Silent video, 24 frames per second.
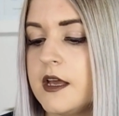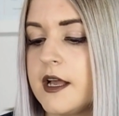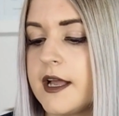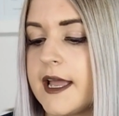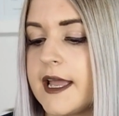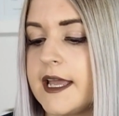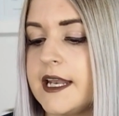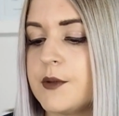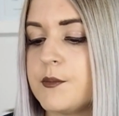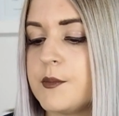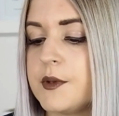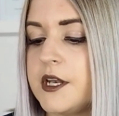
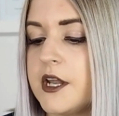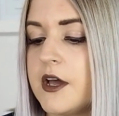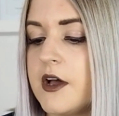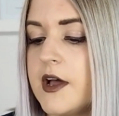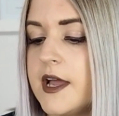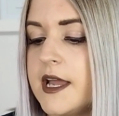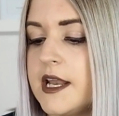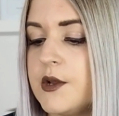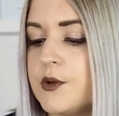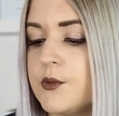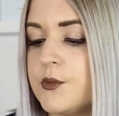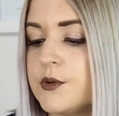Okay, number
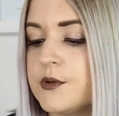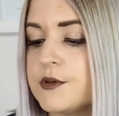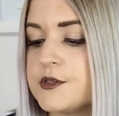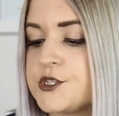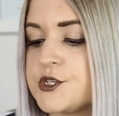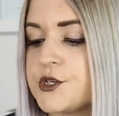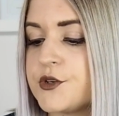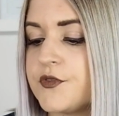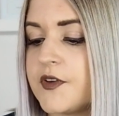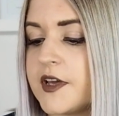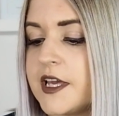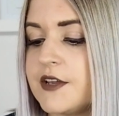9, what was
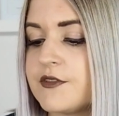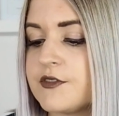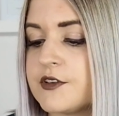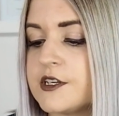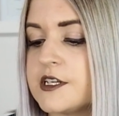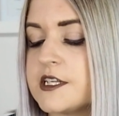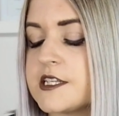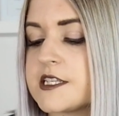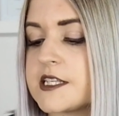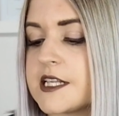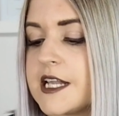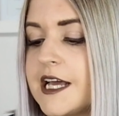your
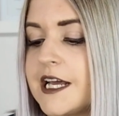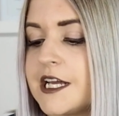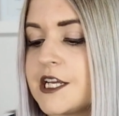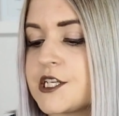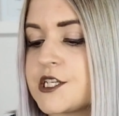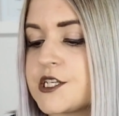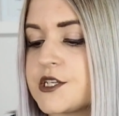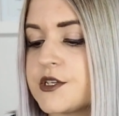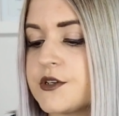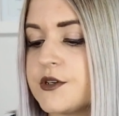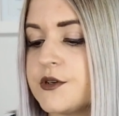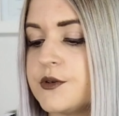
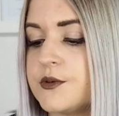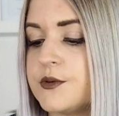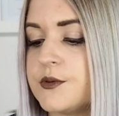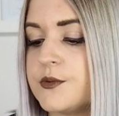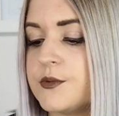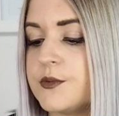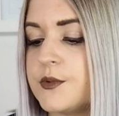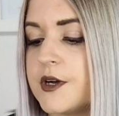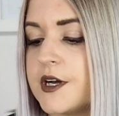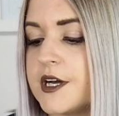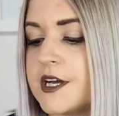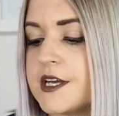
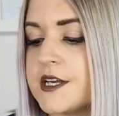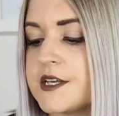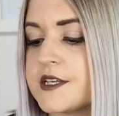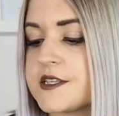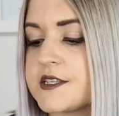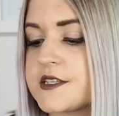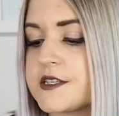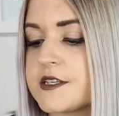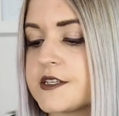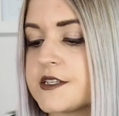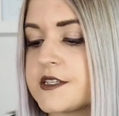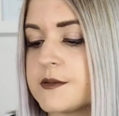
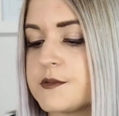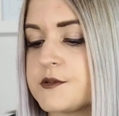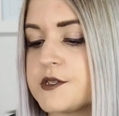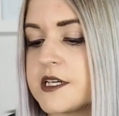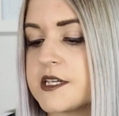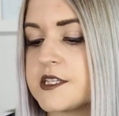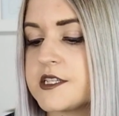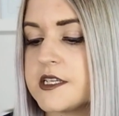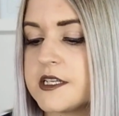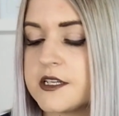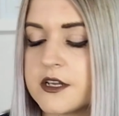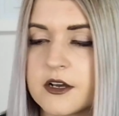favourite/worst
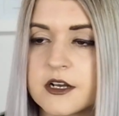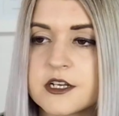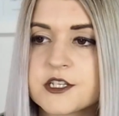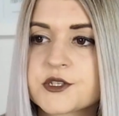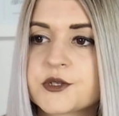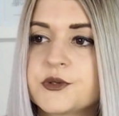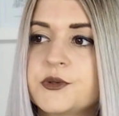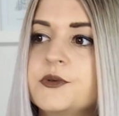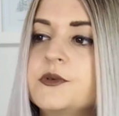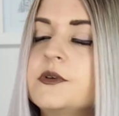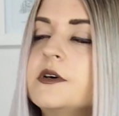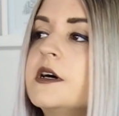subject in high
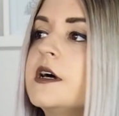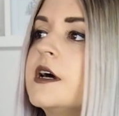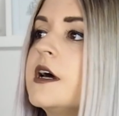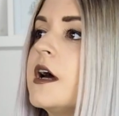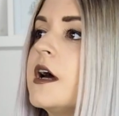school?